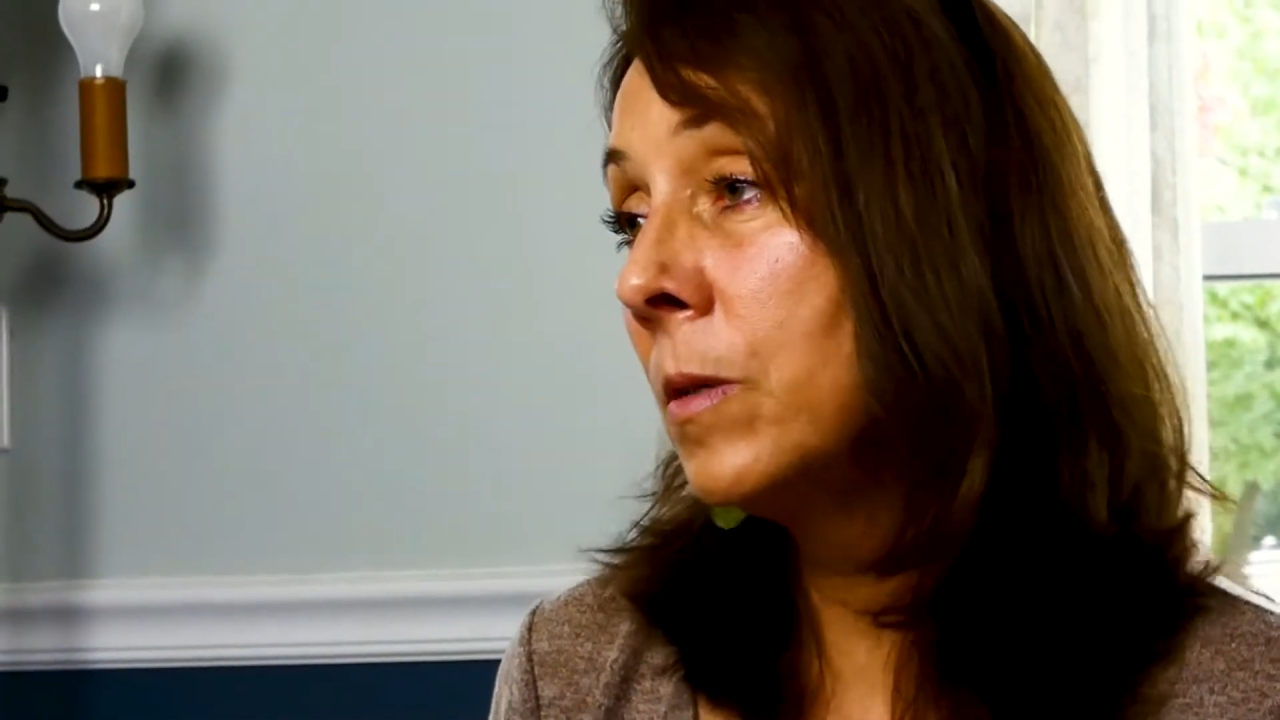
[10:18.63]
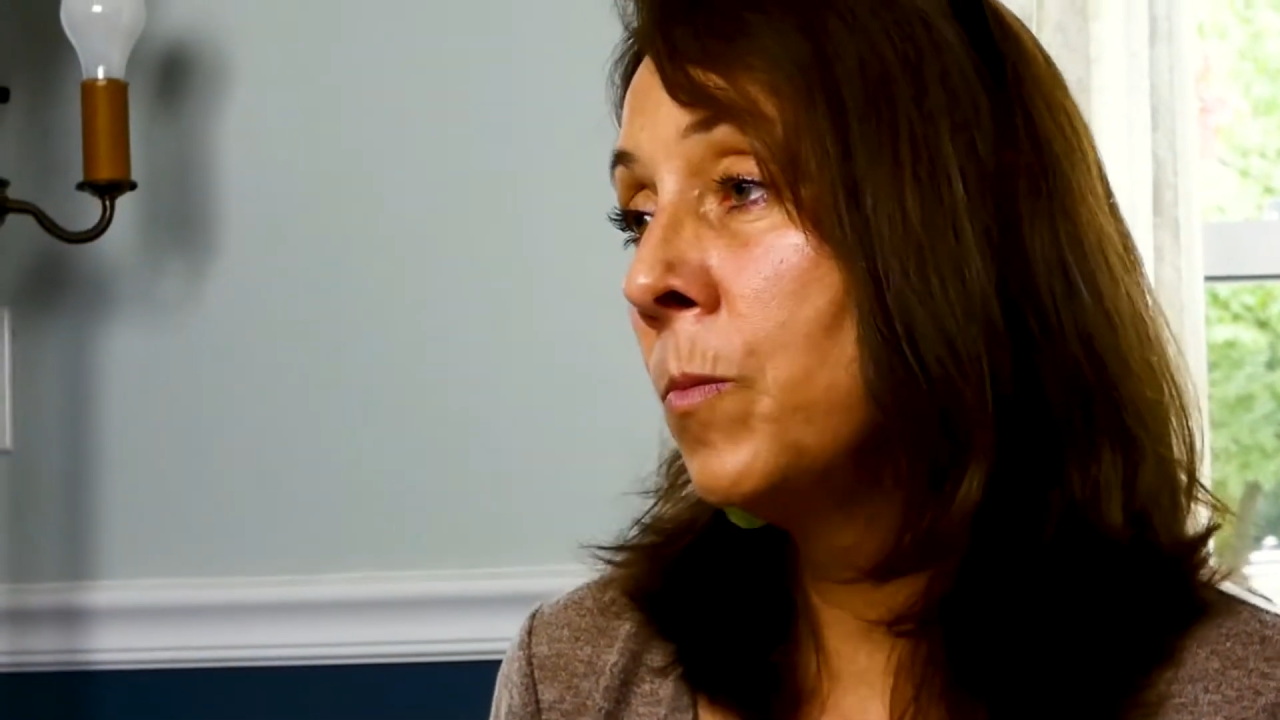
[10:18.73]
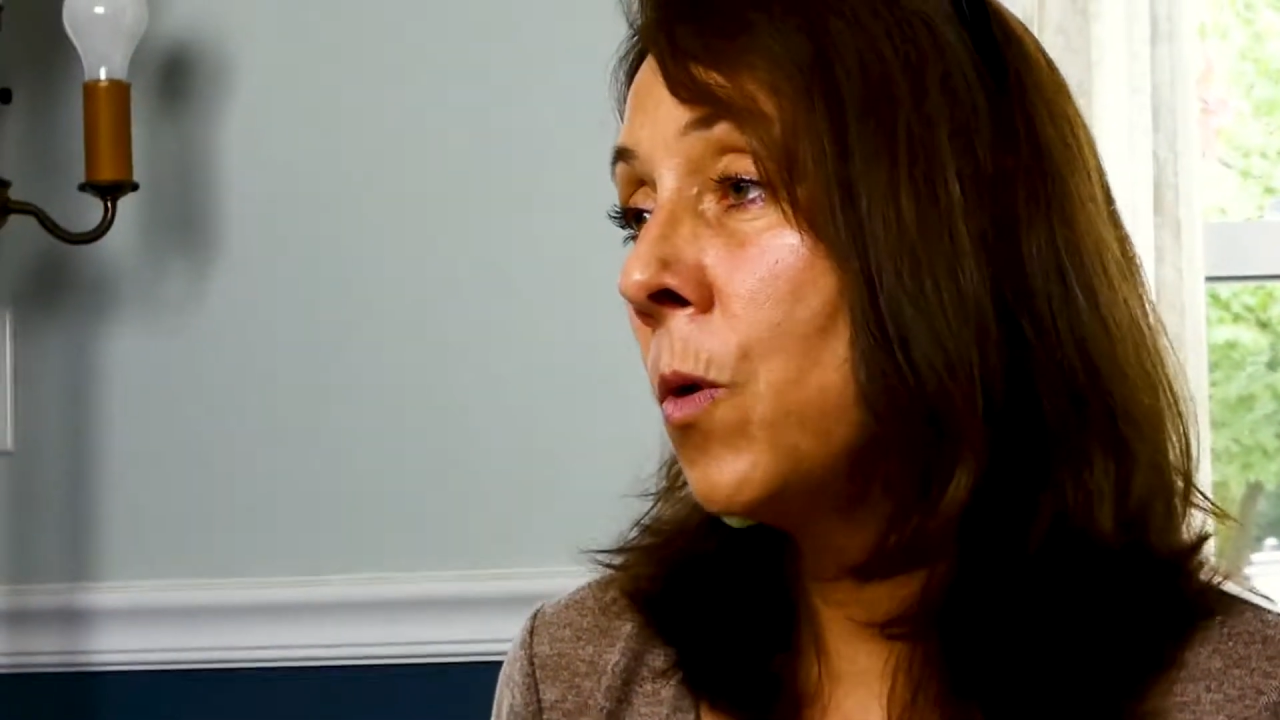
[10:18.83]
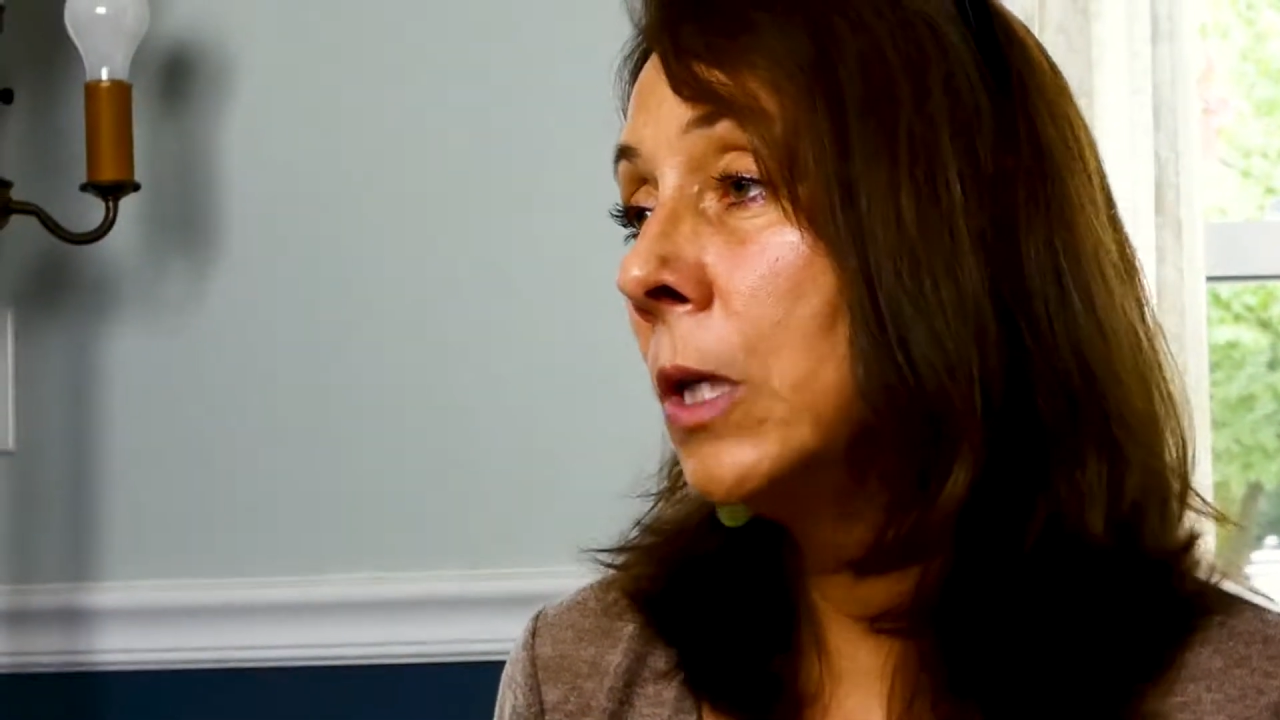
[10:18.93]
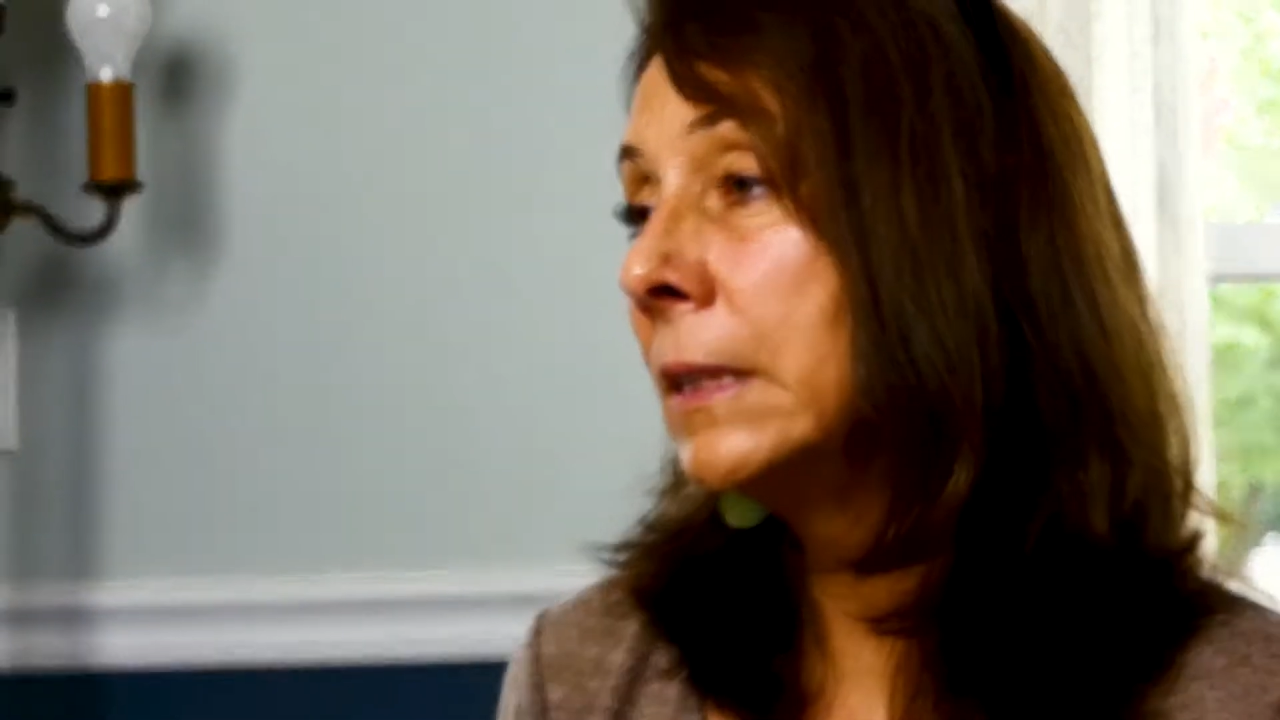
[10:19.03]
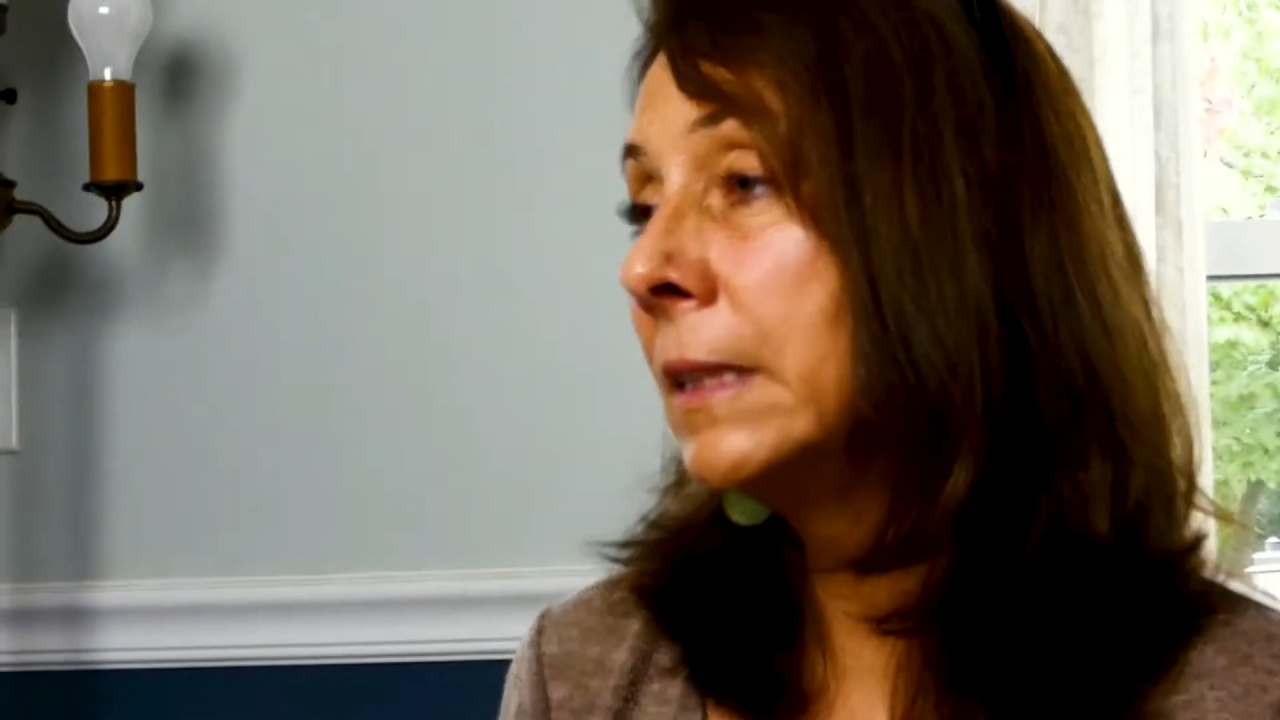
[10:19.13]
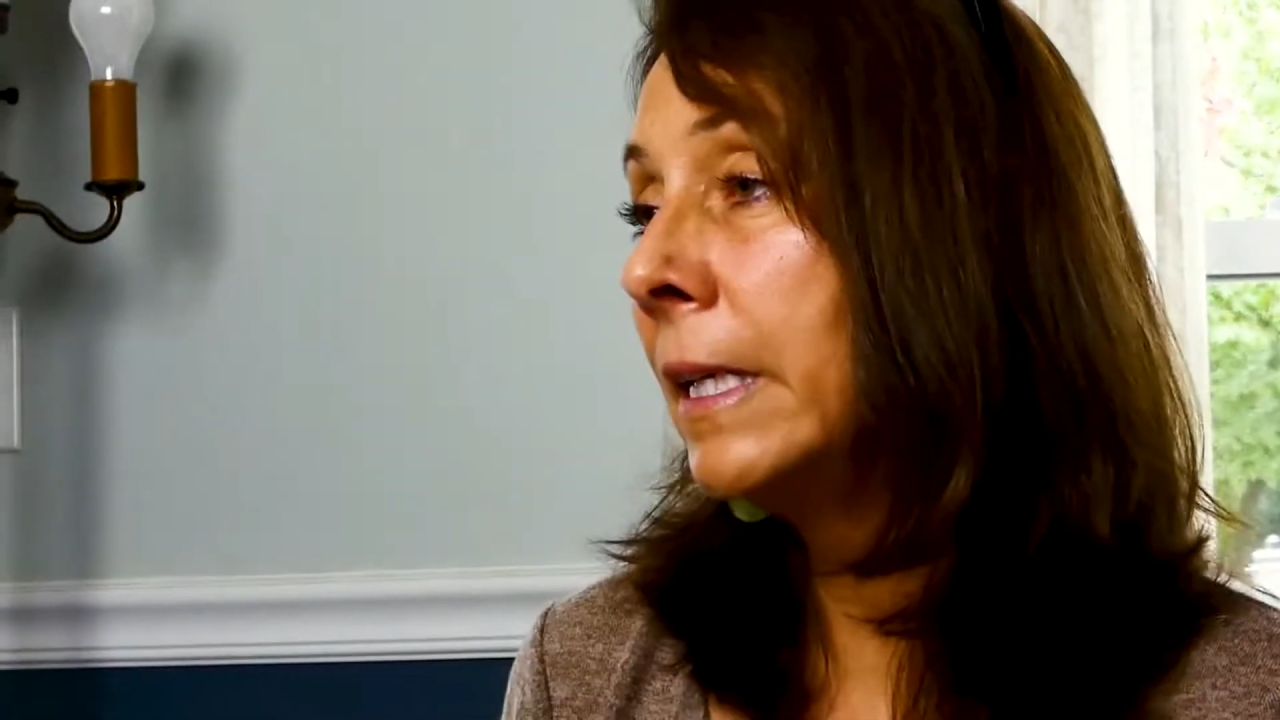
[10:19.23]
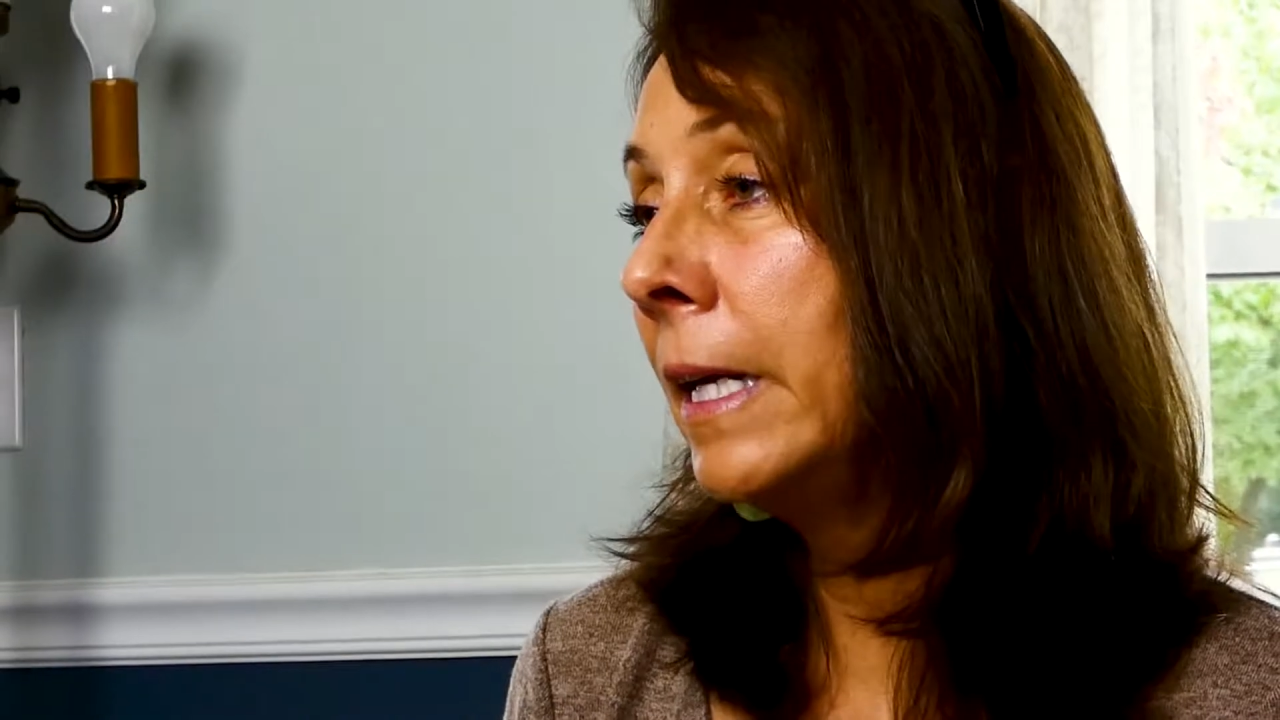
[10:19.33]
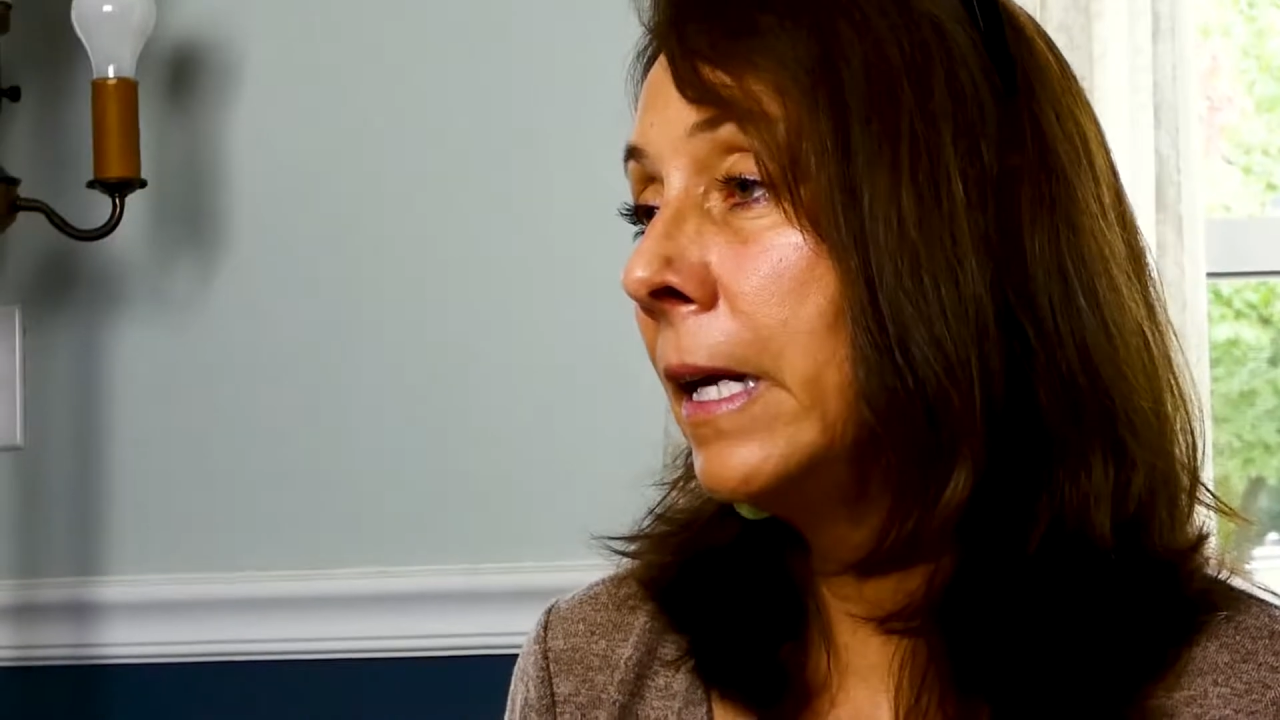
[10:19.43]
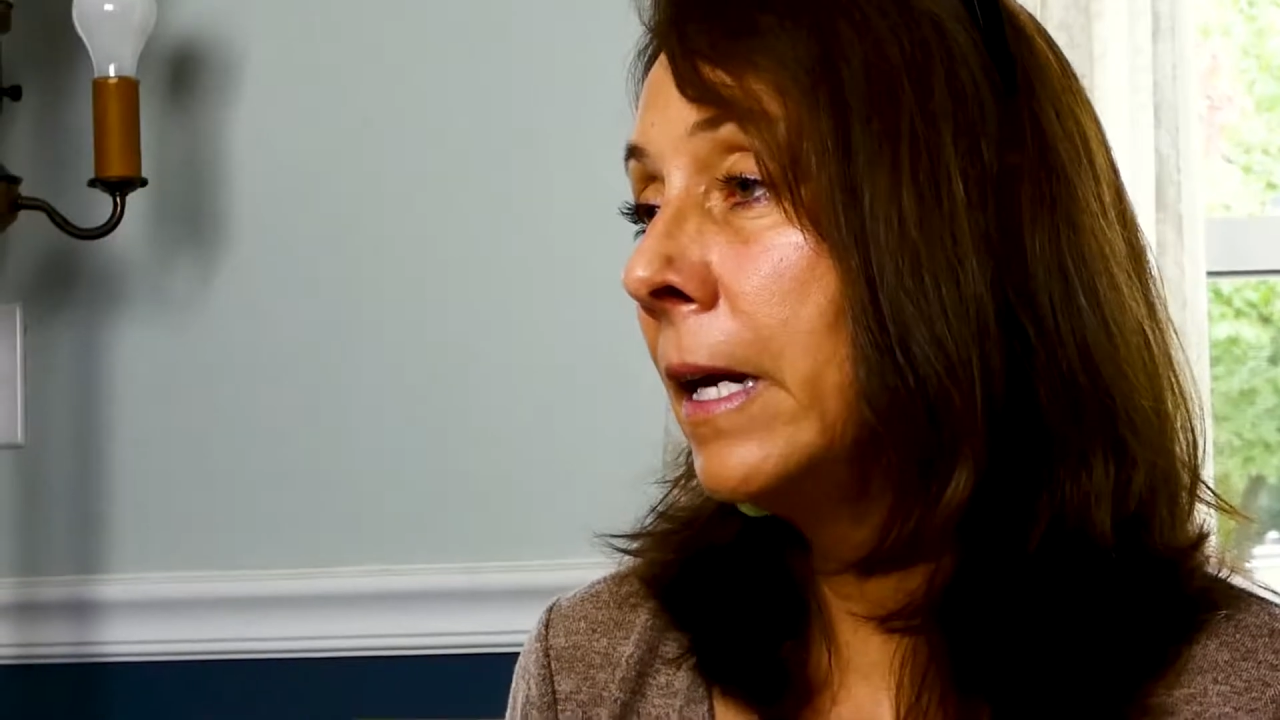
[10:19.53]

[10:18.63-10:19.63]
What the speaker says: importantly,